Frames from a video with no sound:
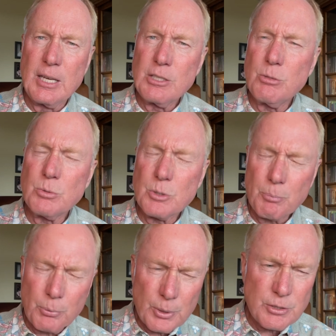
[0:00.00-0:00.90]
She was a
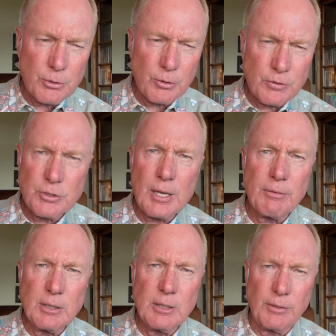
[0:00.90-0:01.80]
prisoner of
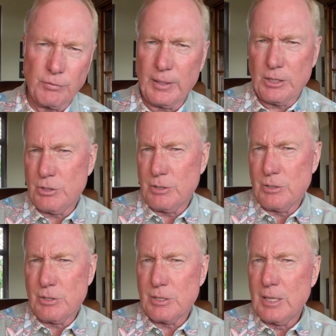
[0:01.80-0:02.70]
seven
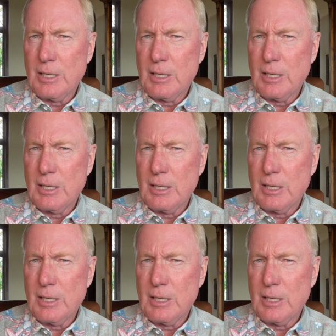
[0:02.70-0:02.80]
afflictions: